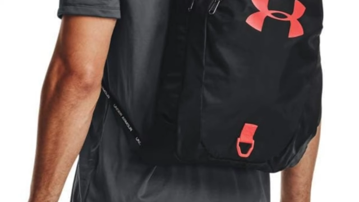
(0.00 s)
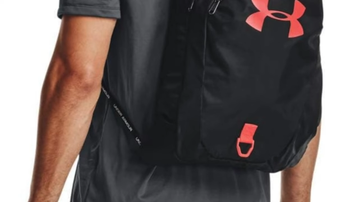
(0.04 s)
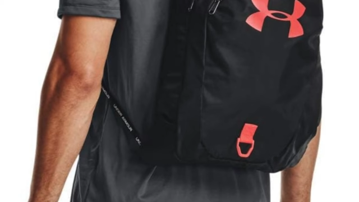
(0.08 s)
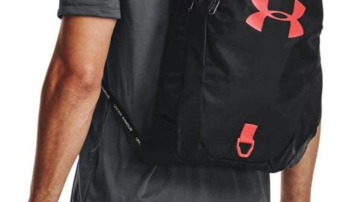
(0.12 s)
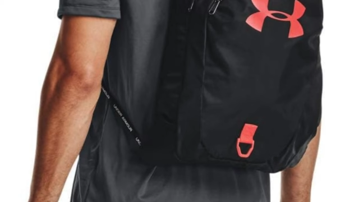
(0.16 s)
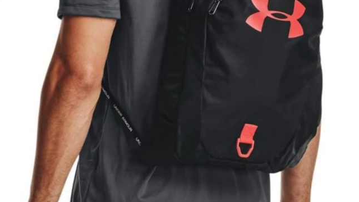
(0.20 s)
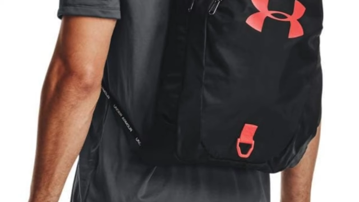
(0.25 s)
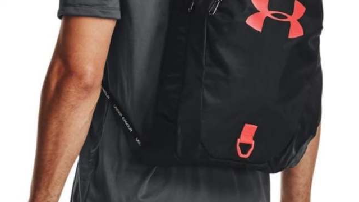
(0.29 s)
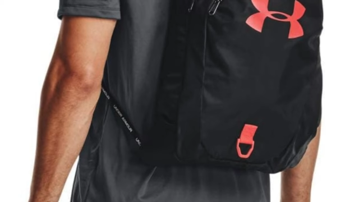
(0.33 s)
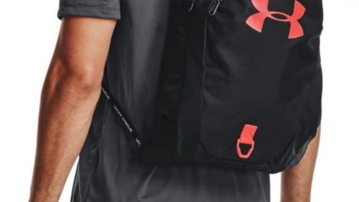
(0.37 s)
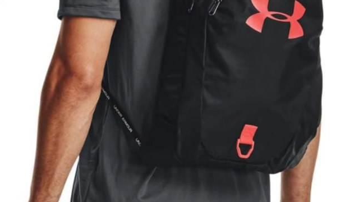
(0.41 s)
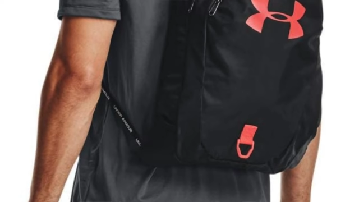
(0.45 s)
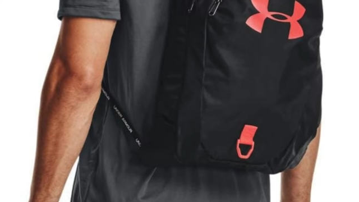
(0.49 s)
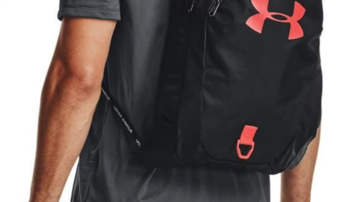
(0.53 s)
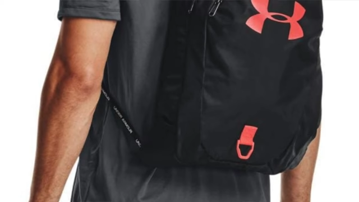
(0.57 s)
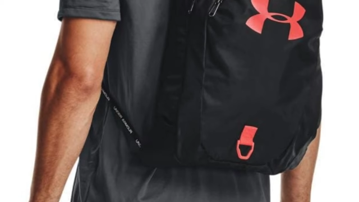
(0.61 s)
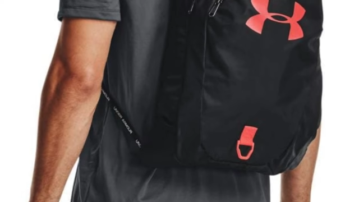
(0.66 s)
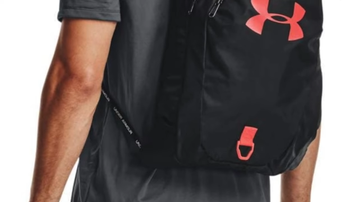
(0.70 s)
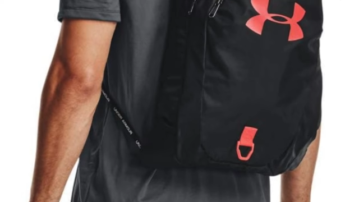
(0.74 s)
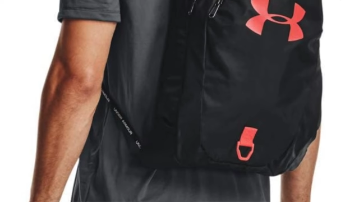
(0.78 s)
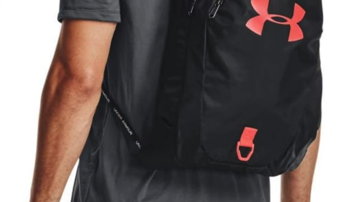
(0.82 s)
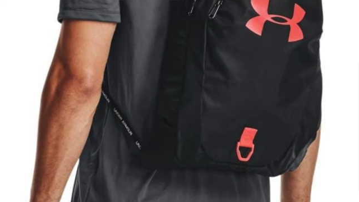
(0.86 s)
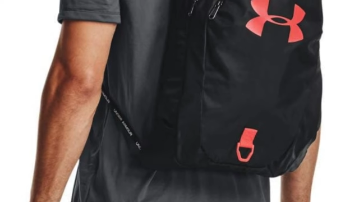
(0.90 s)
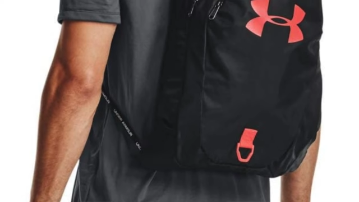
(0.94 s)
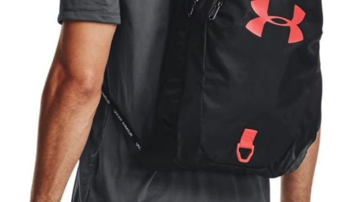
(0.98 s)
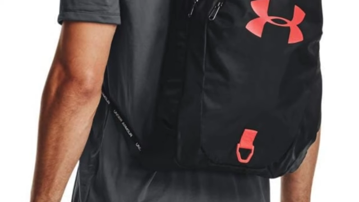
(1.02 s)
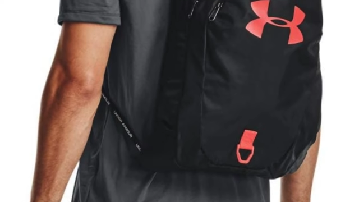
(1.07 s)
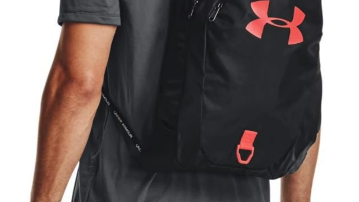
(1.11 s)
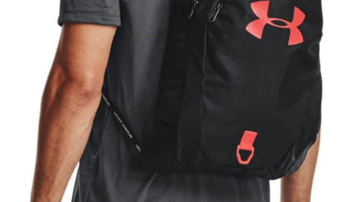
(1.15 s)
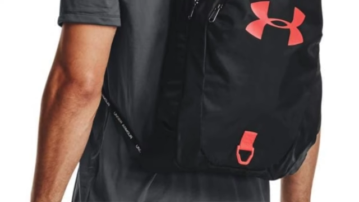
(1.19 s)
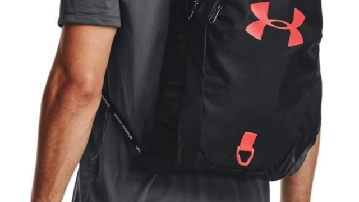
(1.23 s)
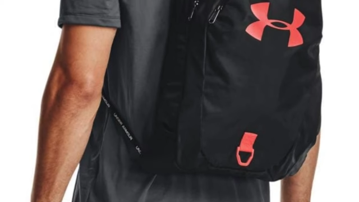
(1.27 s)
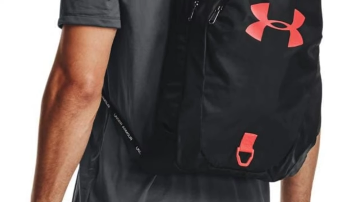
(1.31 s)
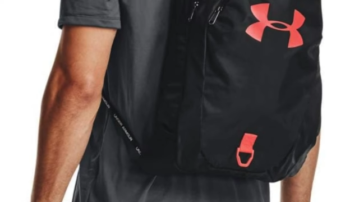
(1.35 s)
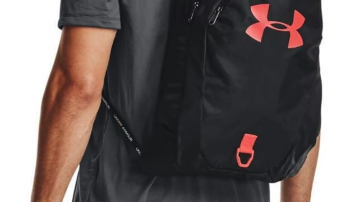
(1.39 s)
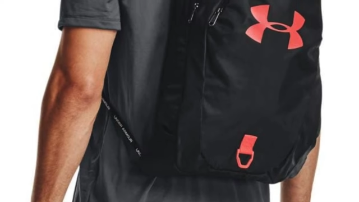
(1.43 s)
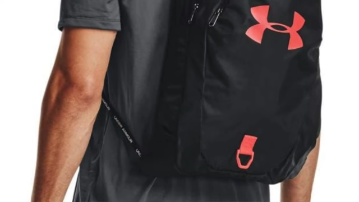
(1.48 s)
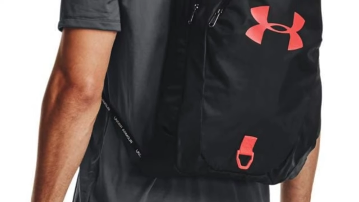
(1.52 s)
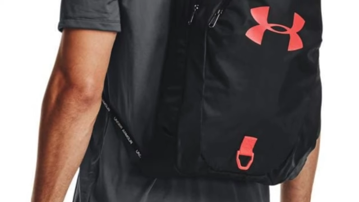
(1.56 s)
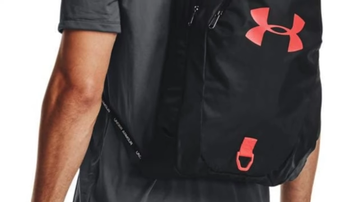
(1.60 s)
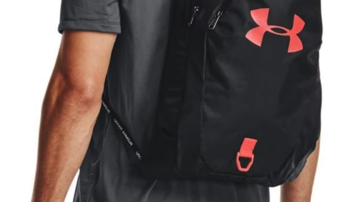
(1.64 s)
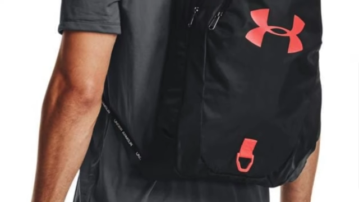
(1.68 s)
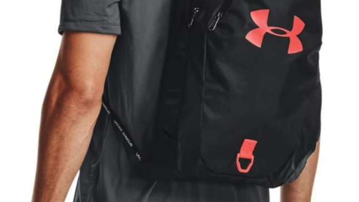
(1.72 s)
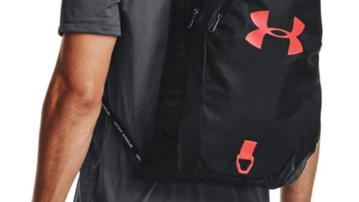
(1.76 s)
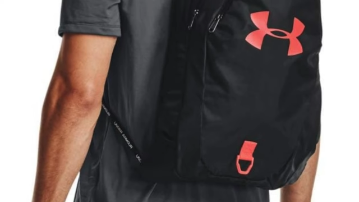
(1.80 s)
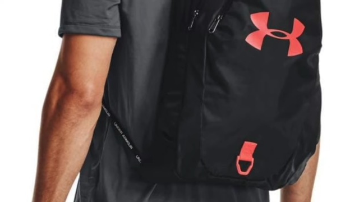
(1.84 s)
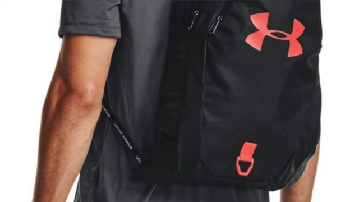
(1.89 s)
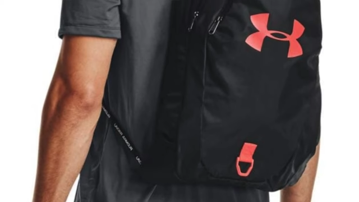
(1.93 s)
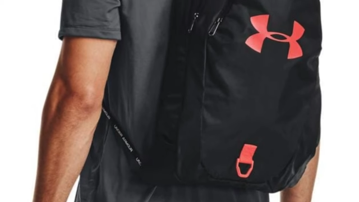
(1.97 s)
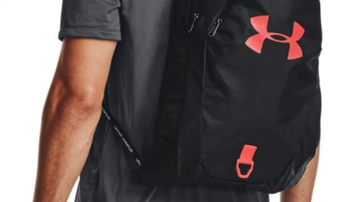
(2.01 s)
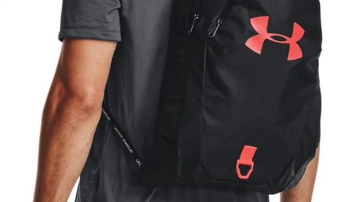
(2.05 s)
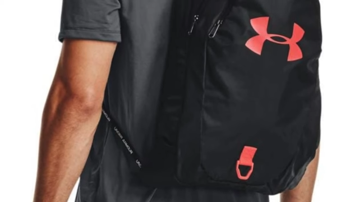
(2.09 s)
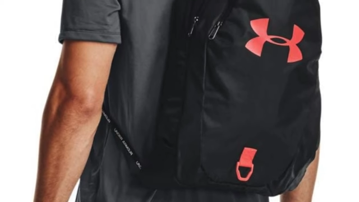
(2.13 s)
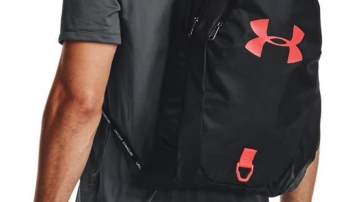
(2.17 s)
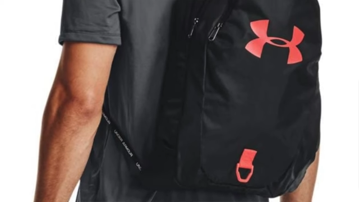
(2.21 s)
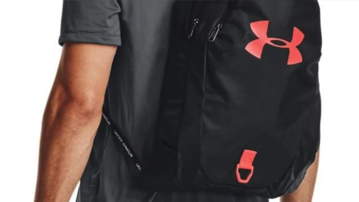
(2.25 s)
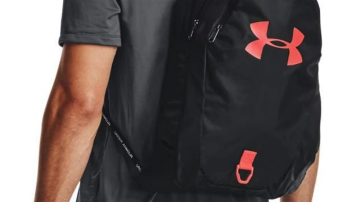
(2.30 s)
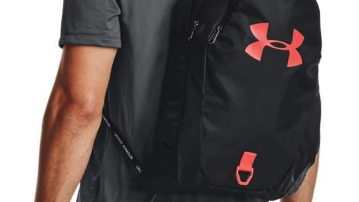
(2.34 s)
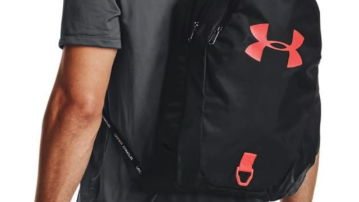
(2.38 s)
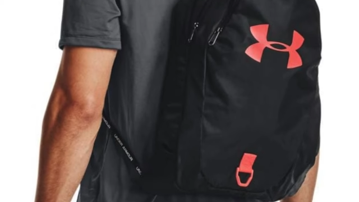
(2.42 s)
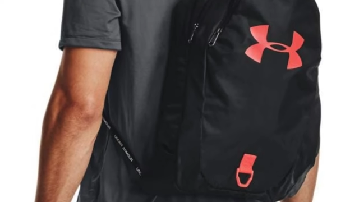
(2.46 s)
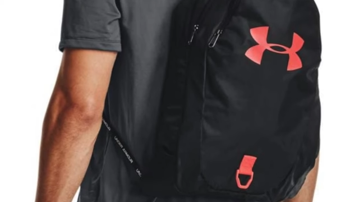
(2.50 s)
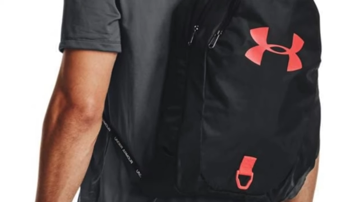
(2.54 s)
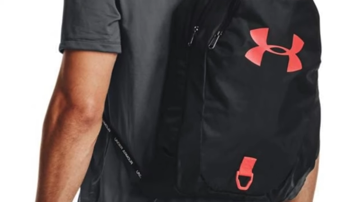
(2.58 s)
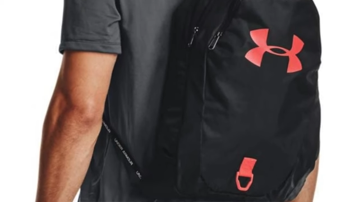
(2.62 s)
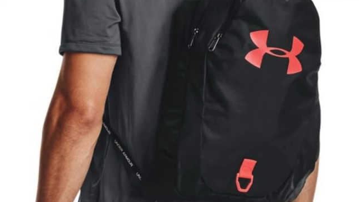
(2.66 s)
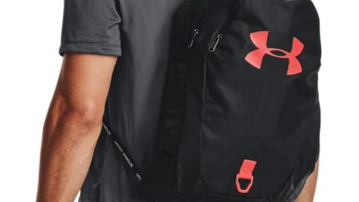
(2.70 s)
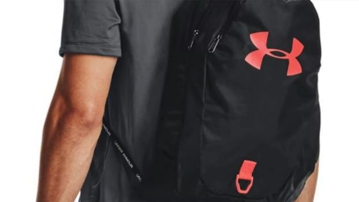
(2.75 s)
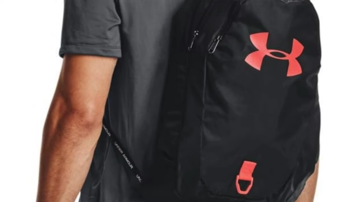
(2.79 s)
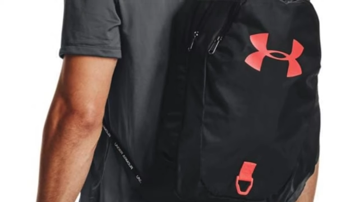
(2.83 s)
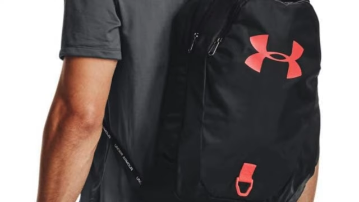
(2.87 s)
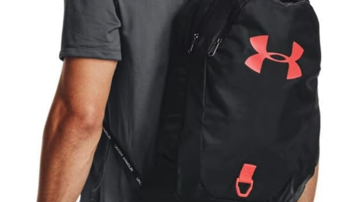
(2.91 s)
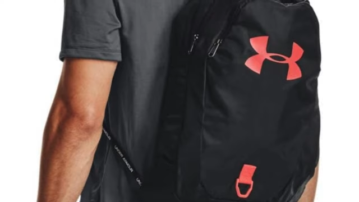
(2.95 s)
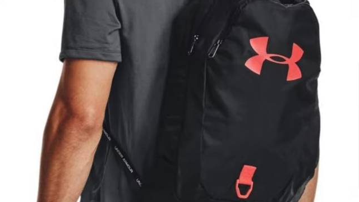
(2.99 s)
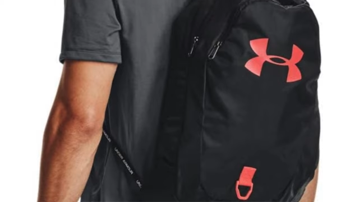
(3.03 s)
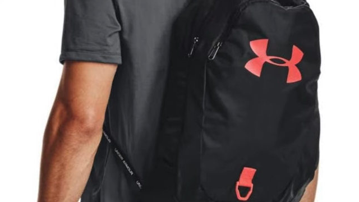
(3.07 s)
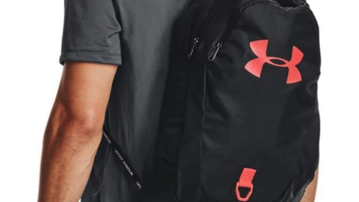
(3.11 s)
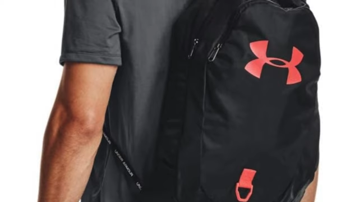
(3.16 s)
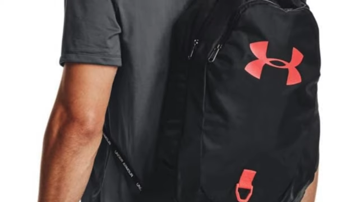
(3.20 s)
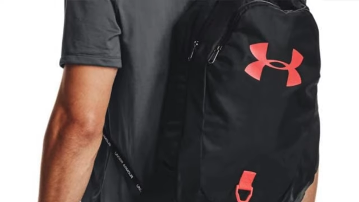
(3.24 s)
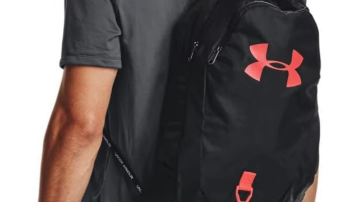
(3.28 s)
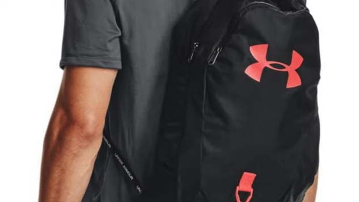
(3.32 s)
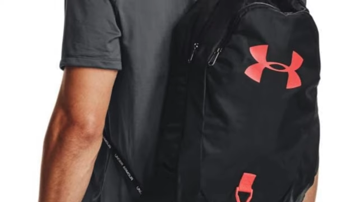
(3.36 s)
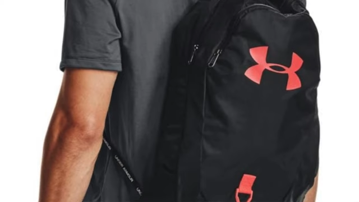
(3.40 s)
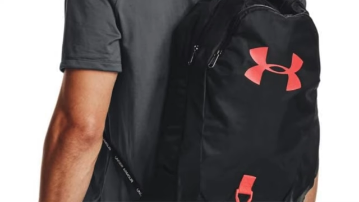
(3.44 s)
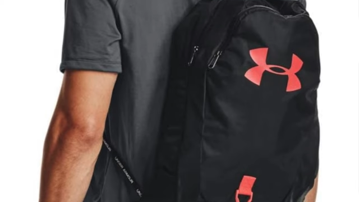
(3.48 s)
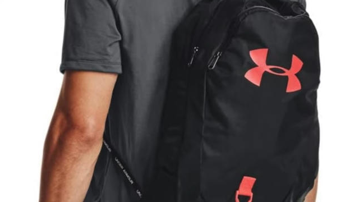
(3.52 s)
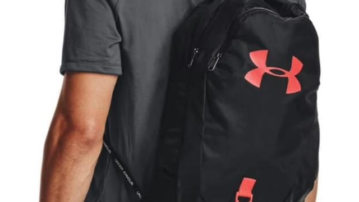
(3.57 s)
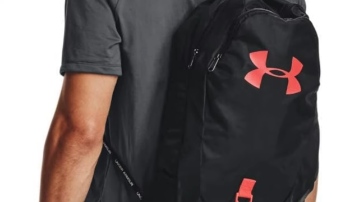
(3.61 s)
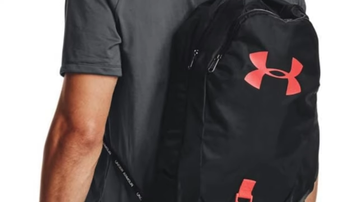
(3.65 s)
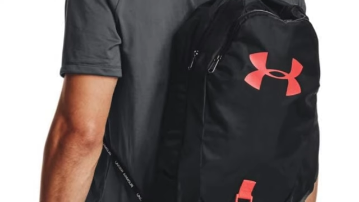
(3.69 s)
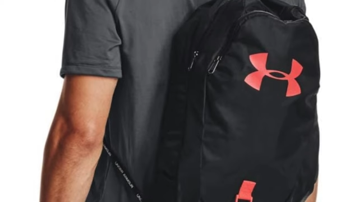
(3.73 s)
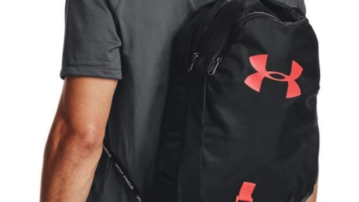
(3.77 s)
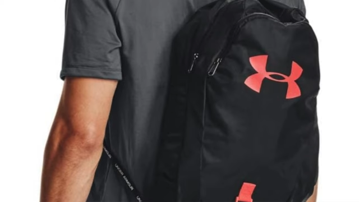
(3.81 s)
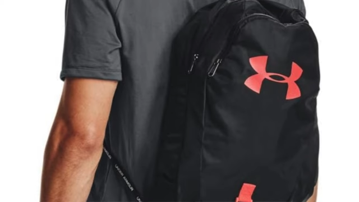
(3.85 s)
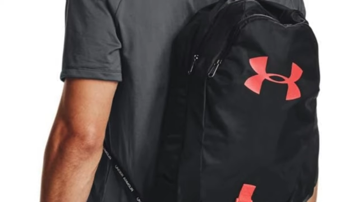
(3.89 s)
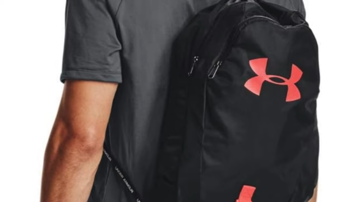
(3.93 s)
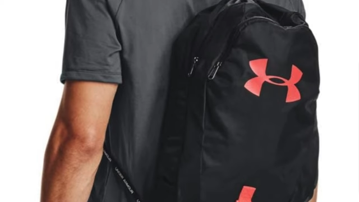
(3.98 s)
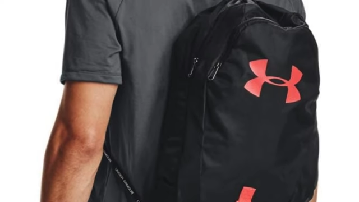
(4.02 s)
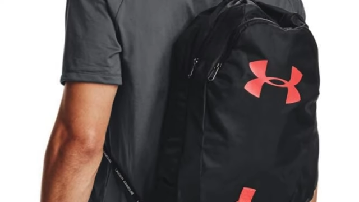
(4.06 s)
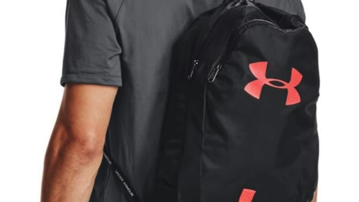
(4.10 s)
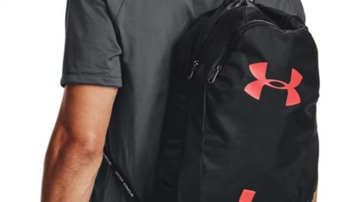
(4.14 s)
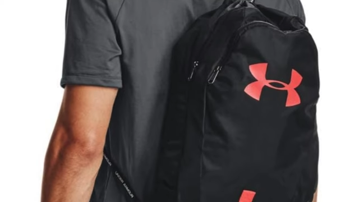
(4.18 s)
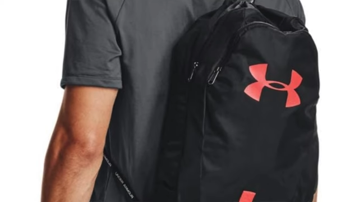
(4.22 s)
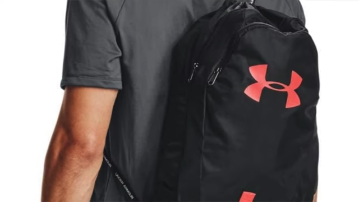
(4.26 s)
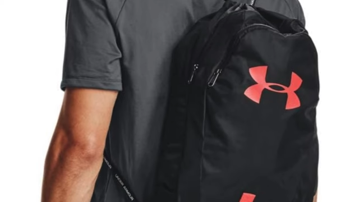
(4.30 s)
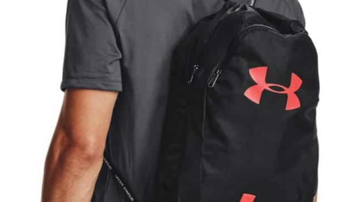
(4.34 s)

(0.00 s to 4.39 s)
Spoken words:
Nobody's mouth can be seen.